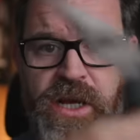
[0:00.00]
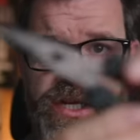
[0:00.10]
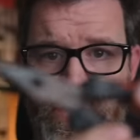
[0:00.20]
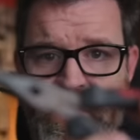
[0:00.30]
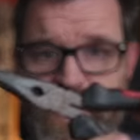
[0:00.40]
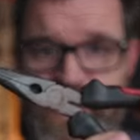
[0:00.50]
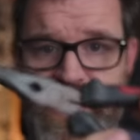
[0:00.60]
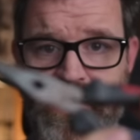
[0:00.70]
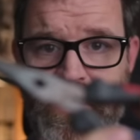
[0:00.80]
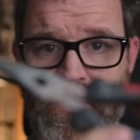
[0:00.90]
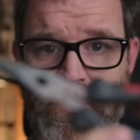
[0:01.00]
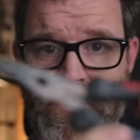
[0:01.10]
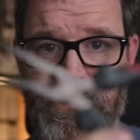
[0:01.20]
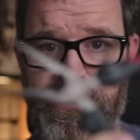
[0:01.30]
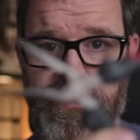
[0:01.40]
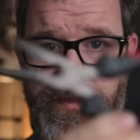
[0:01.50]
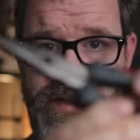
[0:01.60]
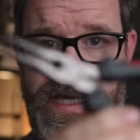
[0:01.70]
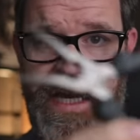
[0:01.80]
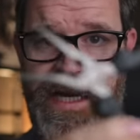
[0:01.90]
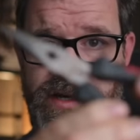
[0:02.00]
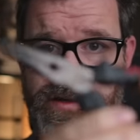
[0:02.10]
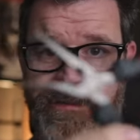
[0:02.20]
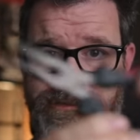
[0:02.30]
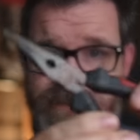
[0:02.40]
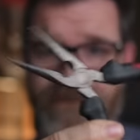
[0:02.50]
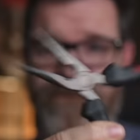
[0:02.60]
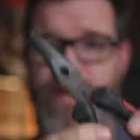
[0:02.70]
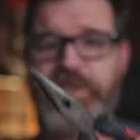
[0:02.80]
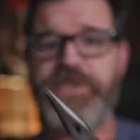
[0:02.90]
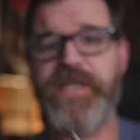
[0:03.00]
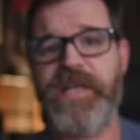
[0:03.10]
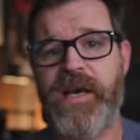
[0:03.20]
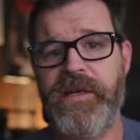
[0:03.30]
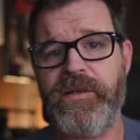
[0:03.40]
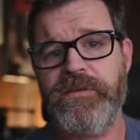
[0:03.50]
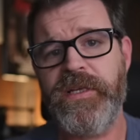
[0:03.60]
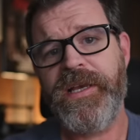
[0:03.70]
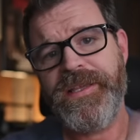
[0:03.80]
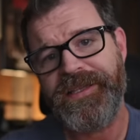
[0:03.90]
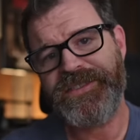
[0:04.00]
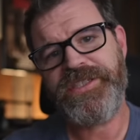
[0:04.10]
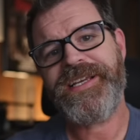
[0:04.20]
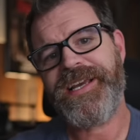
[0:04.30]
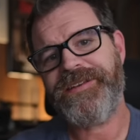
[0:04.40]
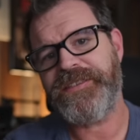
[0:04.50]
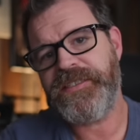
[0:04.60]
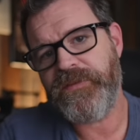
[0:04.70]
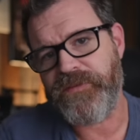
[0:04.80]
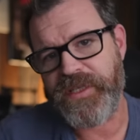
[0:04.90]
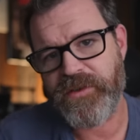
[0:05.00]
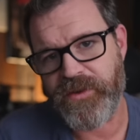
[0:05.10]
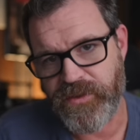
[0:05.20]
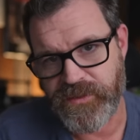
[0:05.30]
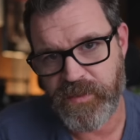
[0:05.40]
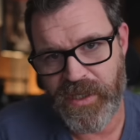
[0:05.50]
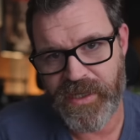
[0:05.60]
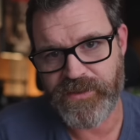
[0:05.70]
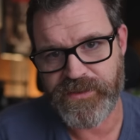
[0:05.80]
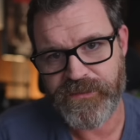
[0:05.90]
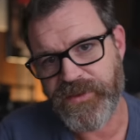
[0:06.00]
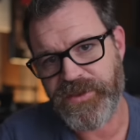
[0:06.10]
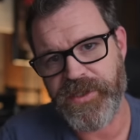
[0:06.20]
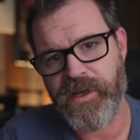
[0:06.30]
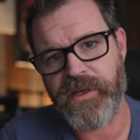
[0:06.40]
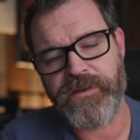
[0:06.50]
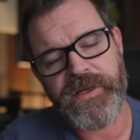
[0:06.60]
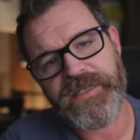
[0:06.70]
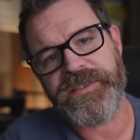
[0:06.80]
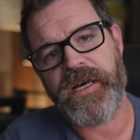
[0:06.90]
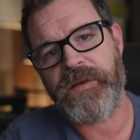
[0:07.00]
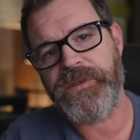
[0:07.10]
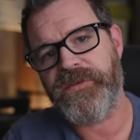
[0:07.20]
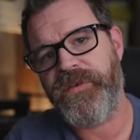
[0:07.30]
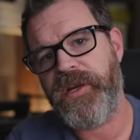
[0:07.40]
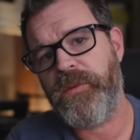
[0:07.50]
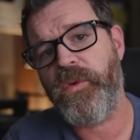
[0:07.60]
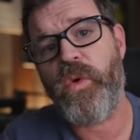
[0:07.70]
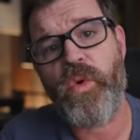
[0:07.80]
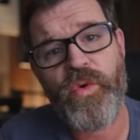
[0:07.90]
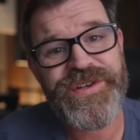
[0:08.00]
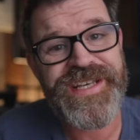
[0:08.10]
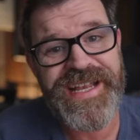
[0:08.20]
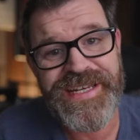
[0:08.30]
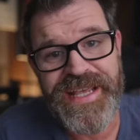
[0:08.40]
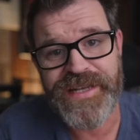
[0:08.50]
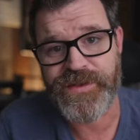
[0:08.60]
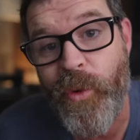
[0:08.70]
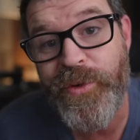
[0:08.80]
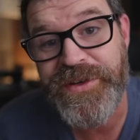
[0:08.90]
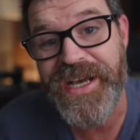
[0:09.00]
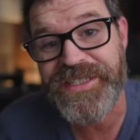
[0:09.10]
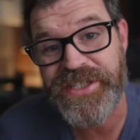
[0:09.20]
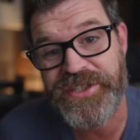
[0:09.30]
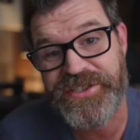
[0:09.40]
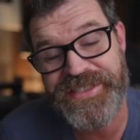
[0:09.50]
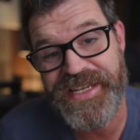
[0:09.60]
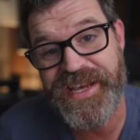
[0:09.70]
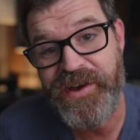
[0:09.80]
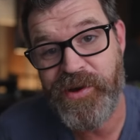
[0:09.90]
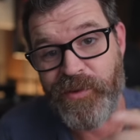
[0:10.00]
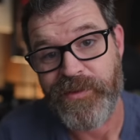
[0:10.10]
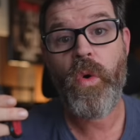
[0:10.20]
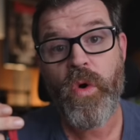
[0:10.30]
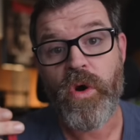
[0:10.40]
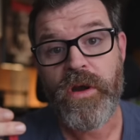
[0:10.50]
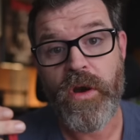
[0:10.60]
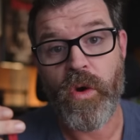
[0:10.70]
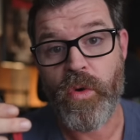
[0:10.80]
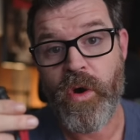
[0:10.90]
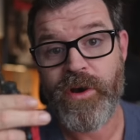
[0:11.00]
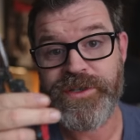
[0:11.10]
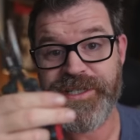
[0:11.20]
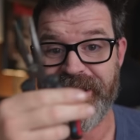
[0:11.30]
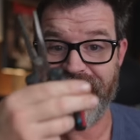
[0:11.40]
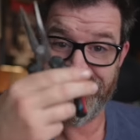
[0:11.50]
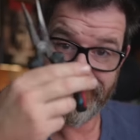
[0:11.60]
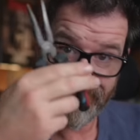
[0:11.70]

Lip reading: Are you a needle nose plier aficionado? Then check out and see if needle nose pliers aficionado.com is available, or .net, or .co, or .org.